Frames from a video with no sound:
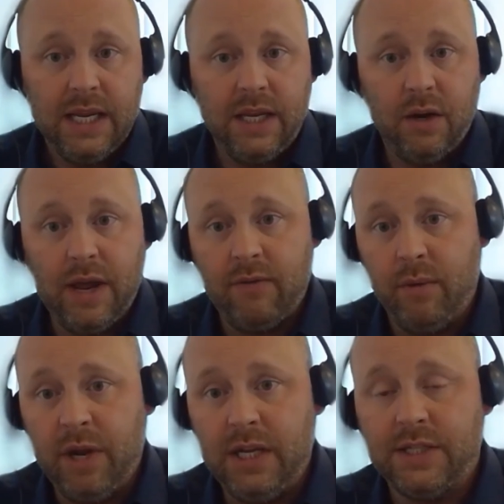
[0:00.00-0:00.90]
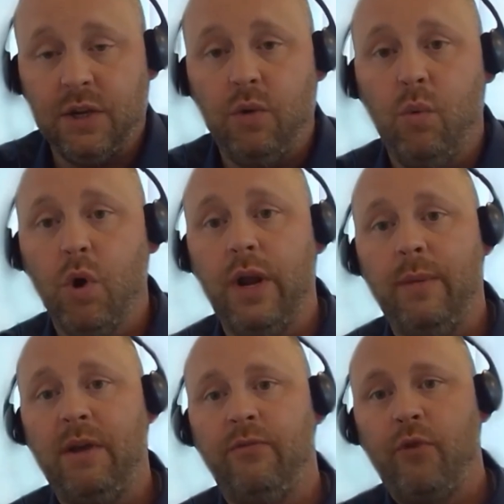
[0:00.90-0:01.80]
you know everybody's so worried
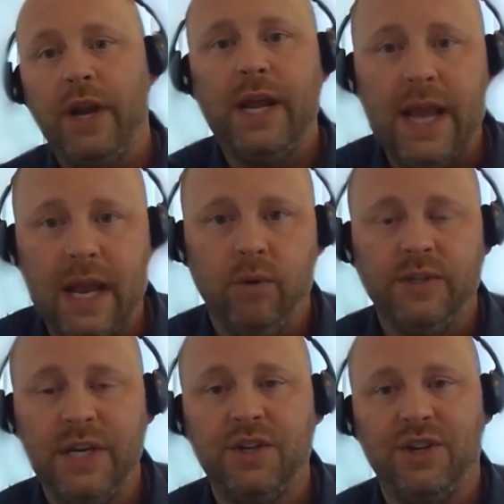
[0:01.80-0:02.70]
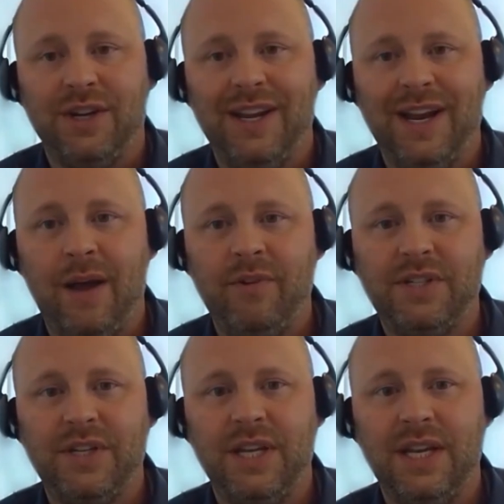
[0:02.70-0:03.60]
about front end acquisition and
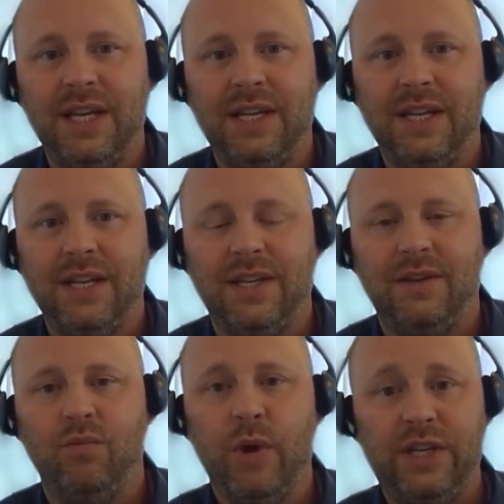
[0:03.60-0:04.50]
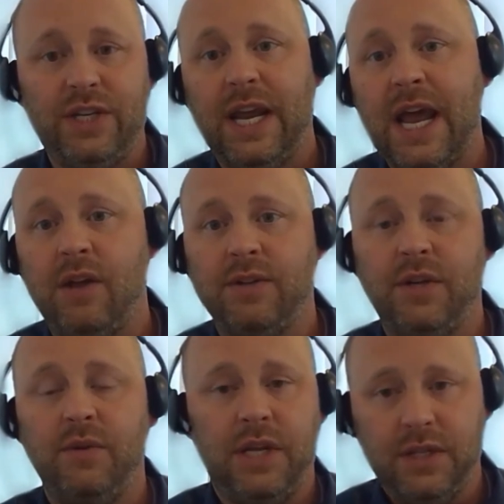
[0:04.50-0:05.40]
obviously reaching out
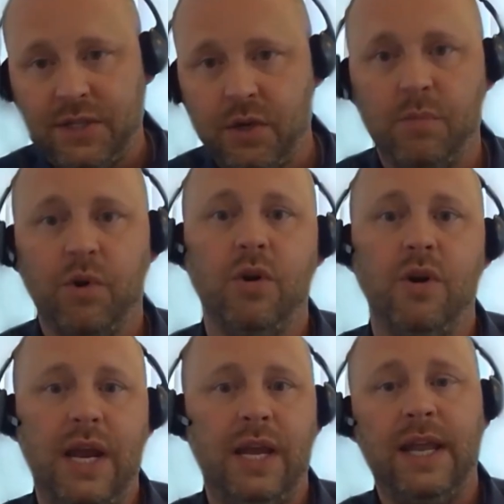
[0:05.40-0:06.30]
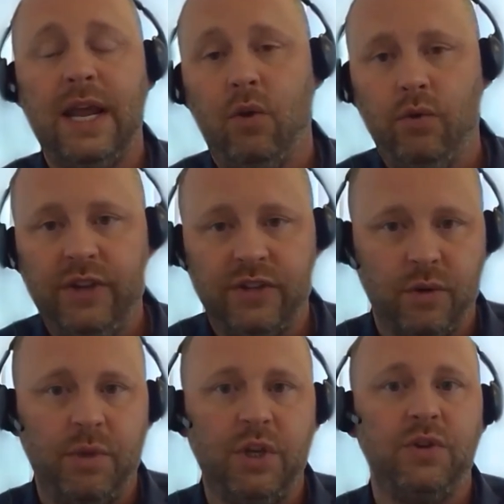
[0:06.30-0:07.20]
to the consumer and that whole
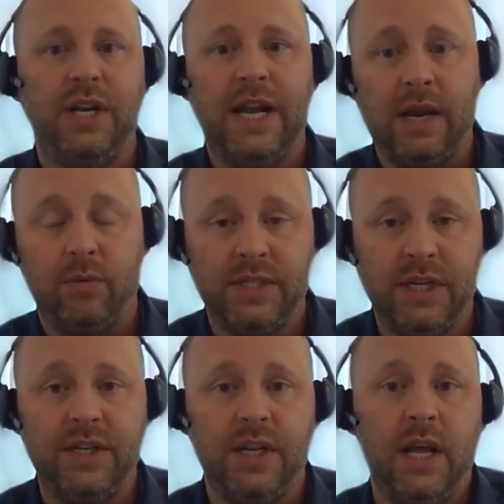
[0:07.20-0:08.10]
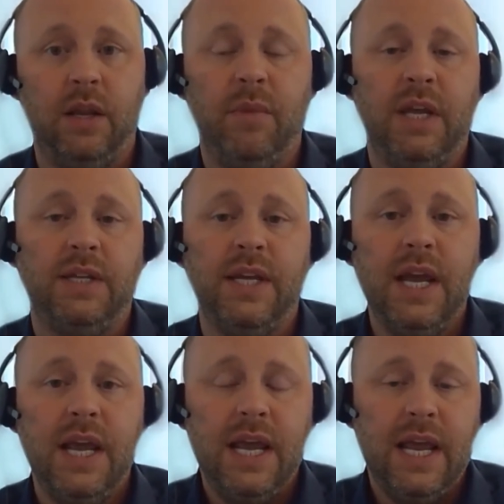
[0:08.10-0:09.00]
distribution and acquisition element
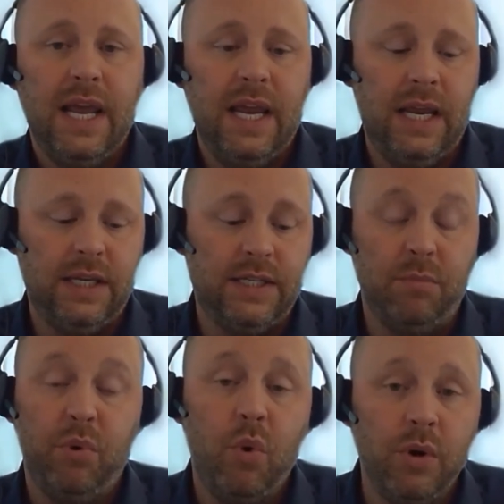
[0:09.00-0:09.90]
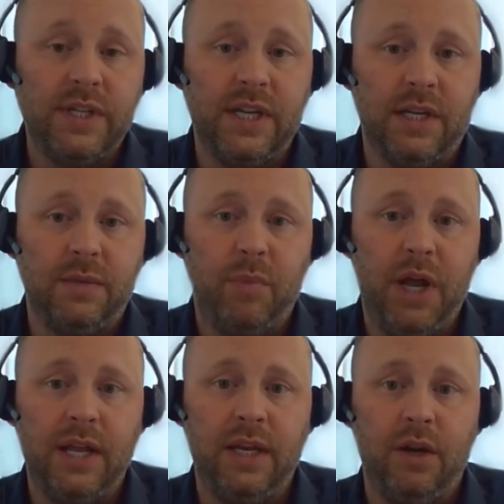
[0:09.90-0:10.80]
is important
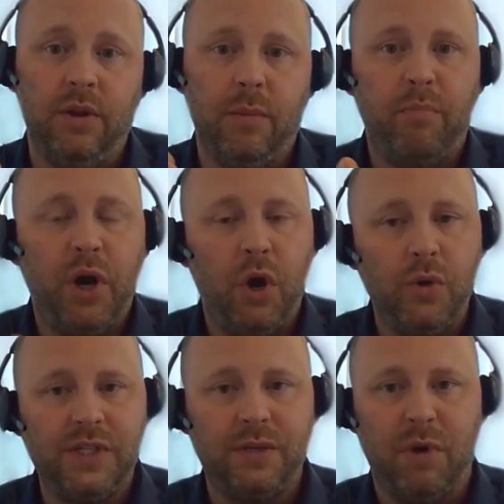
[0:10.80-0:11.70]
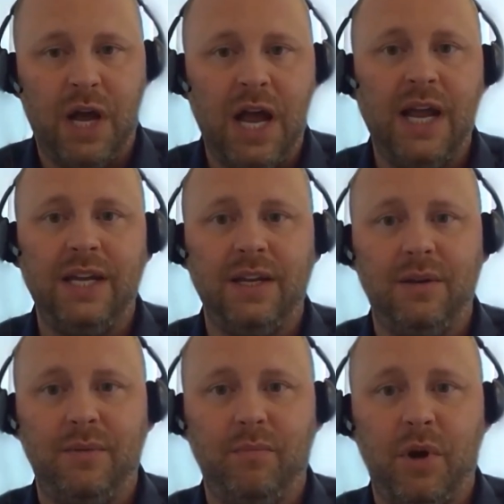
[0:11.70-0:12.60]
but you know the post
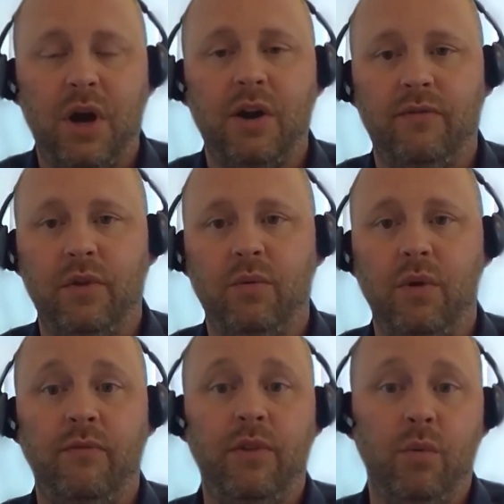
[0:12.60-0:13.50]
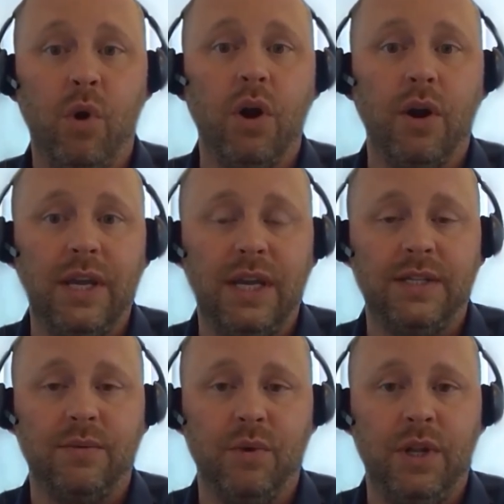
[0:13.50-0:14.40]
bind part of the of the work
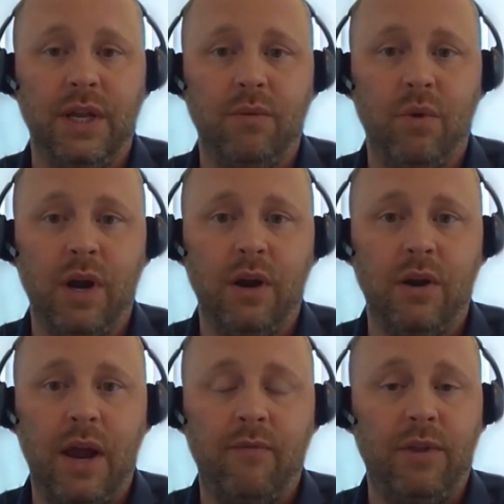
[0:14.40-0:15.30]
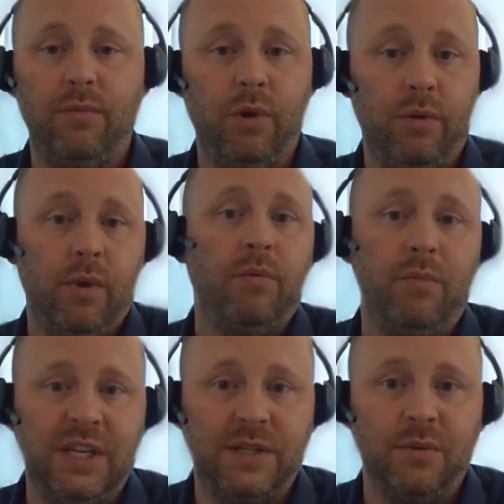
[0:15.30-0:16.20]
is really where every where the rubber
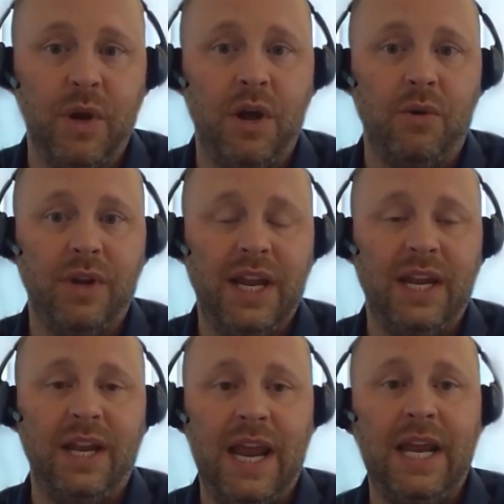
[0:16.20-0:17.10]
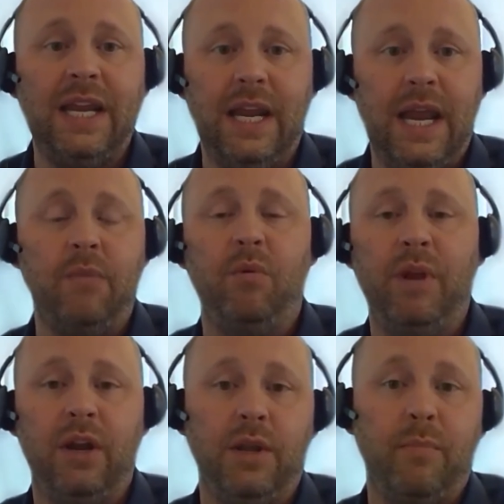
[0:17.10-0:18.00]
meets the road and any
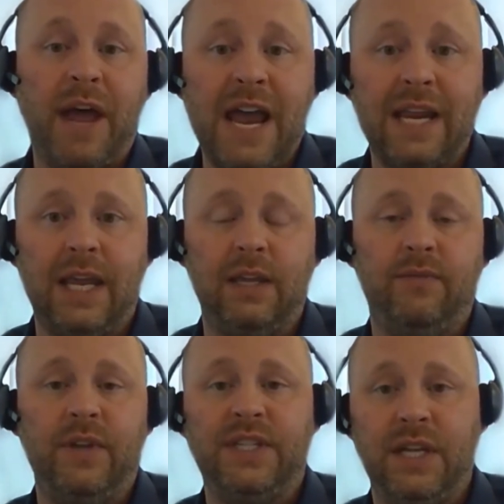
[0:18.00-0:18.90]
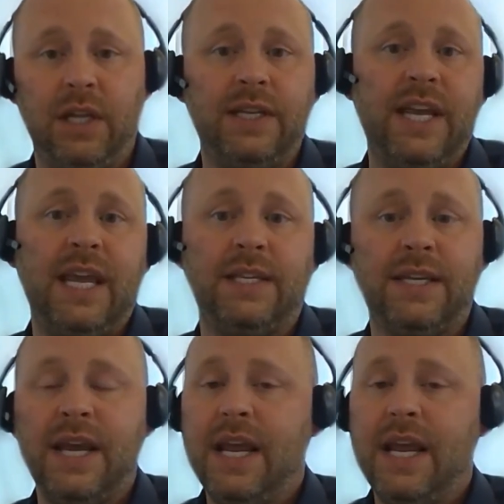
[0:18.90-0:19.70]
enablement on the back end that facilitates